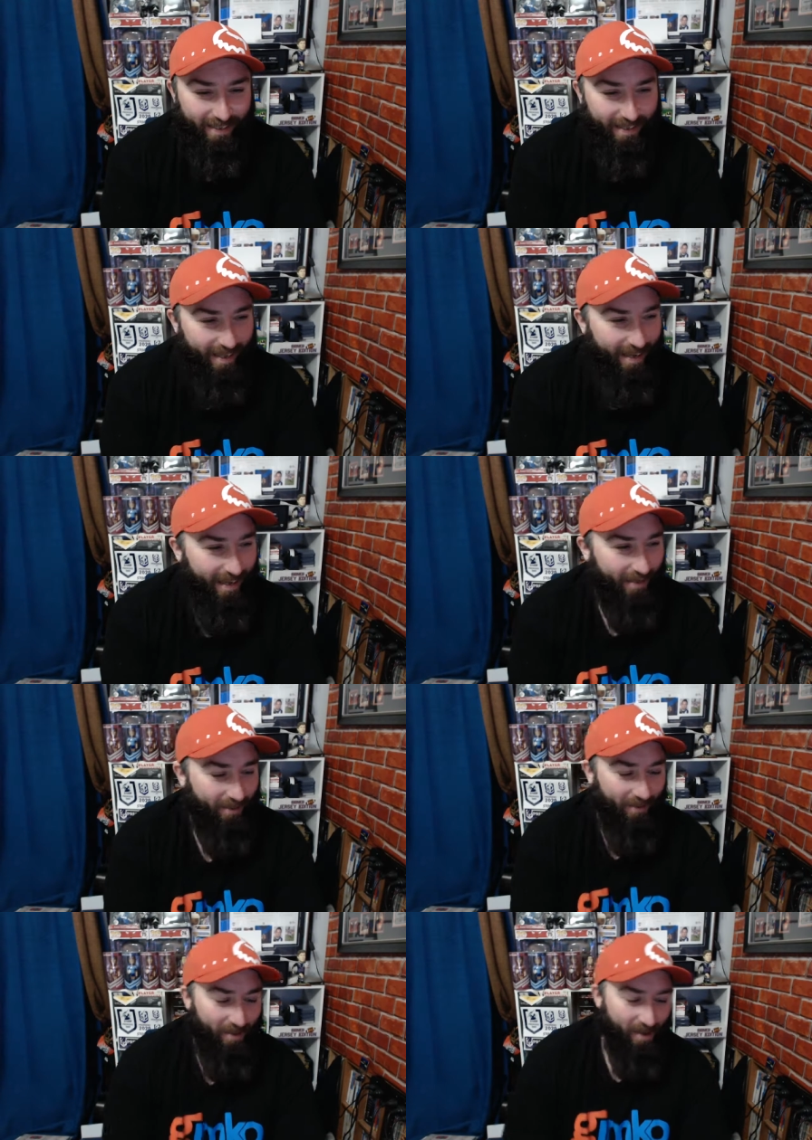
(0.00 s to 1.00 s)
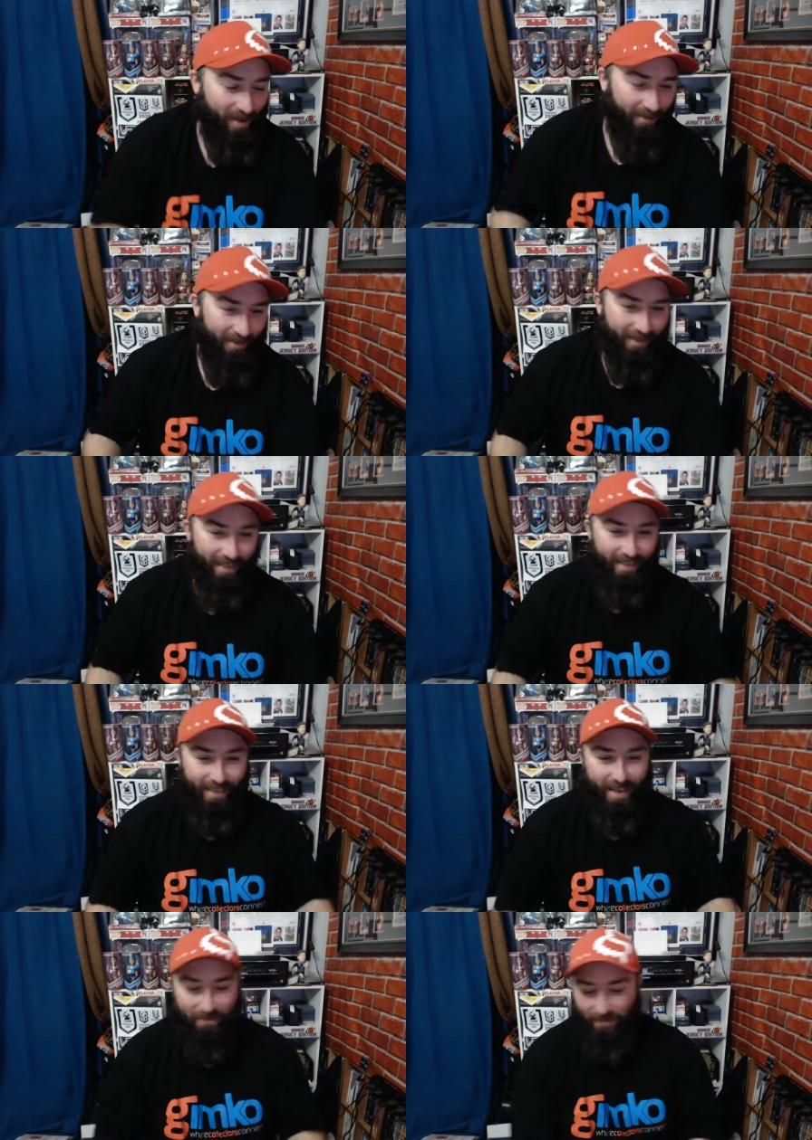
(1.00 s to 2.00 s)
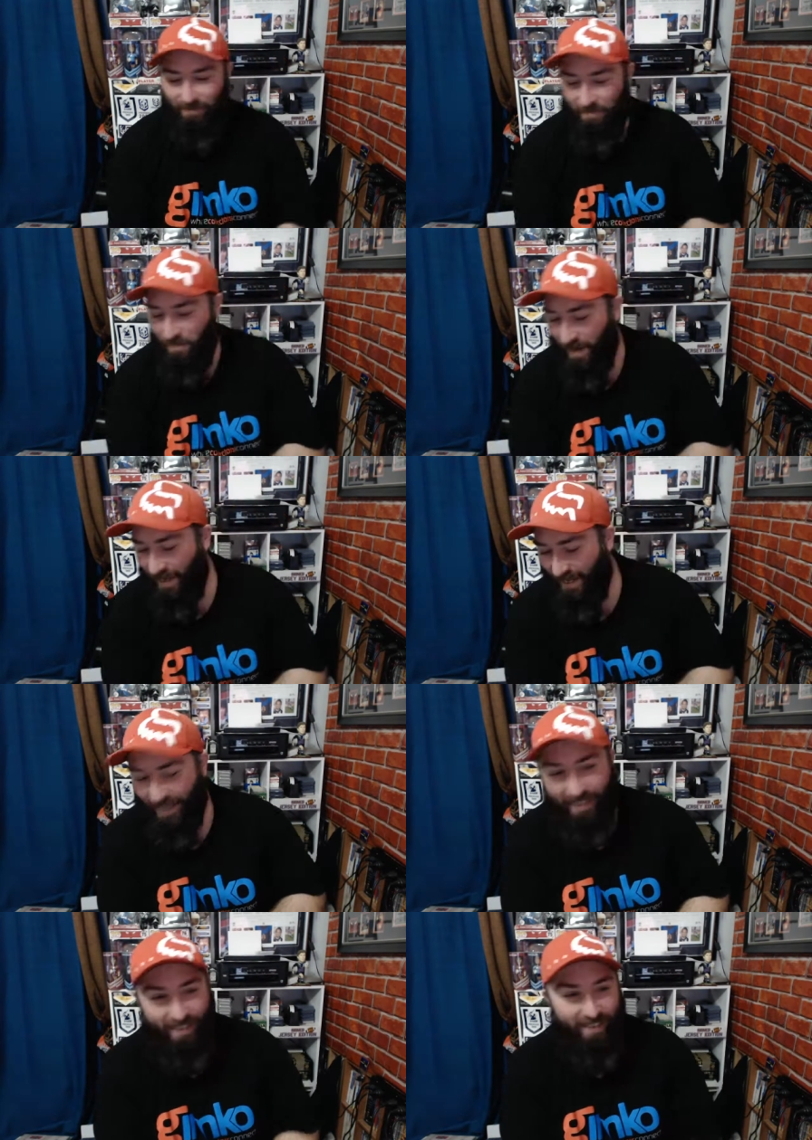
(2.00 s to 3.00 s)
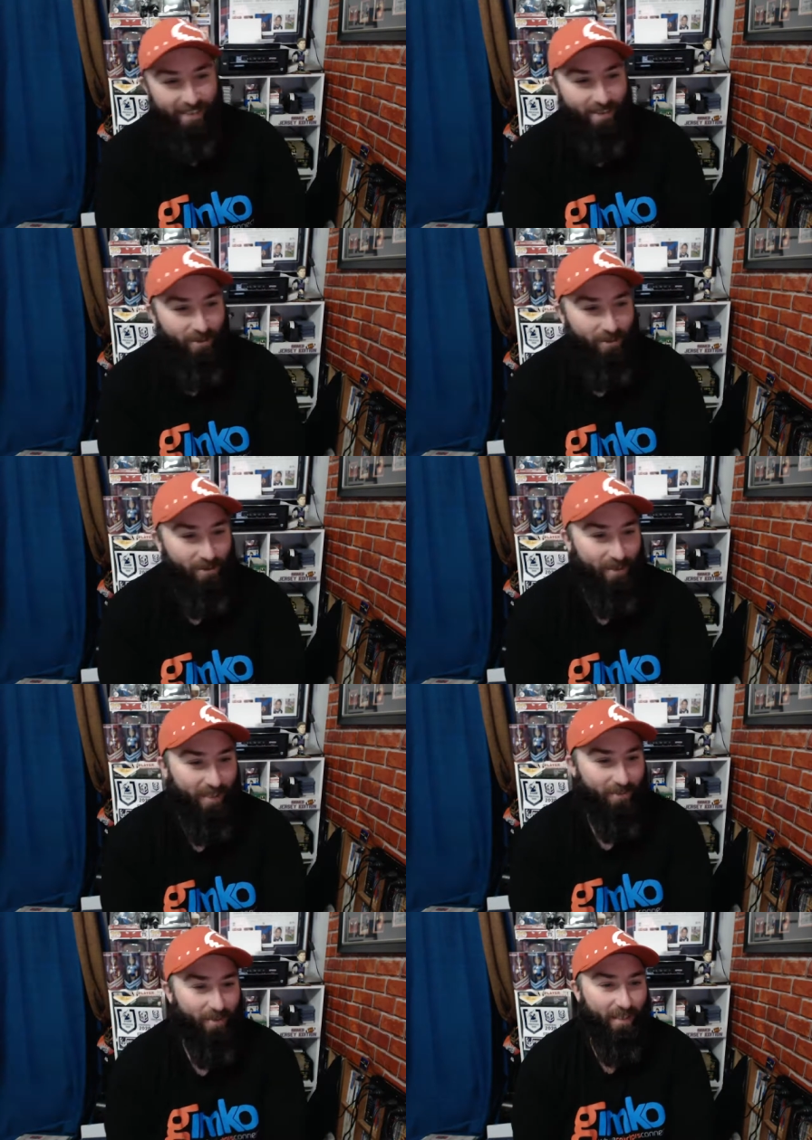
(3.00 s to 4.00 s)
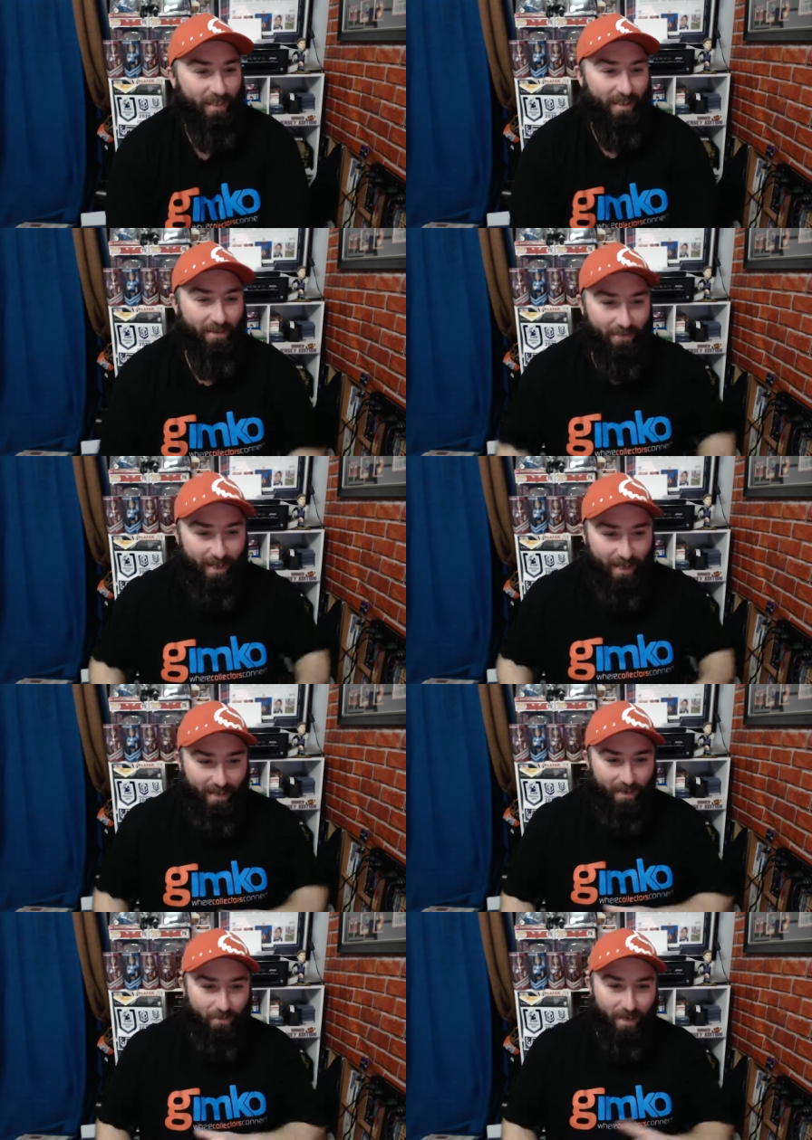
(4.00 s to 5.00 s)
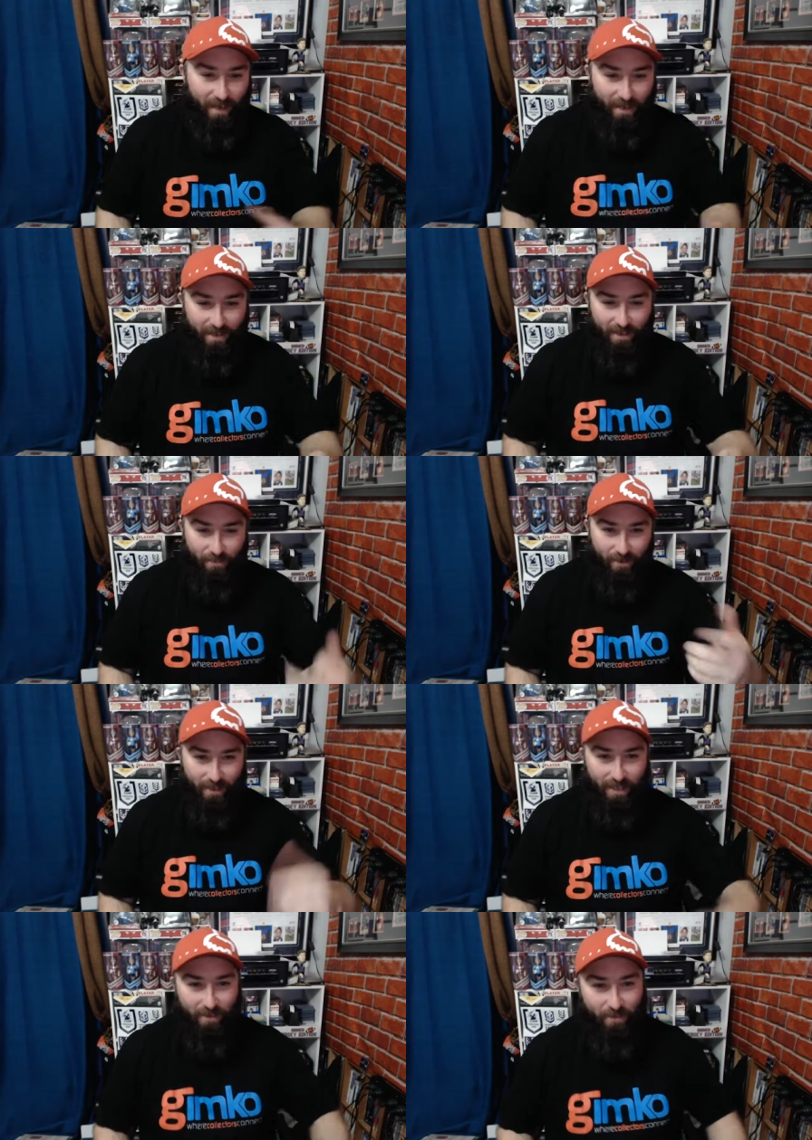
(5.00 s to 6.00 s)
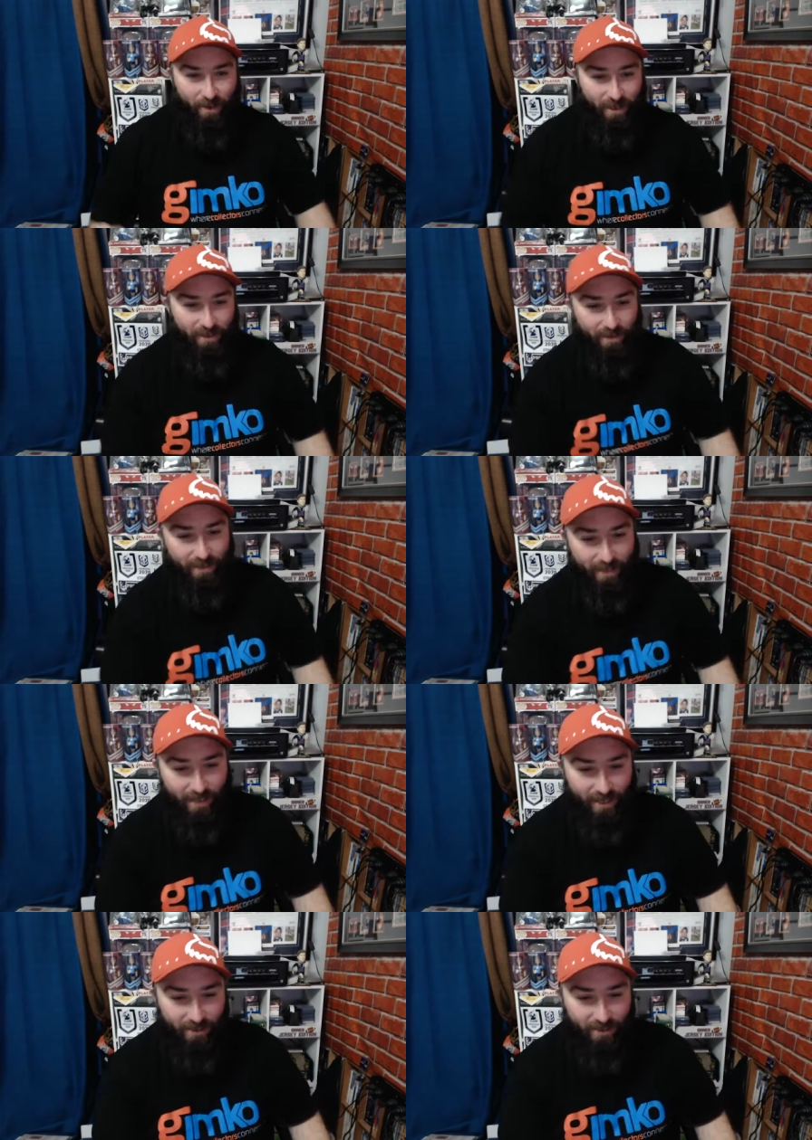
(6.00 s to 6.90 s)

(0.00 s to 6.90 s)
Uh, Alright, that's enough of me. He's looking at me. Don't forget Gimko, there's plenty of breaks on there.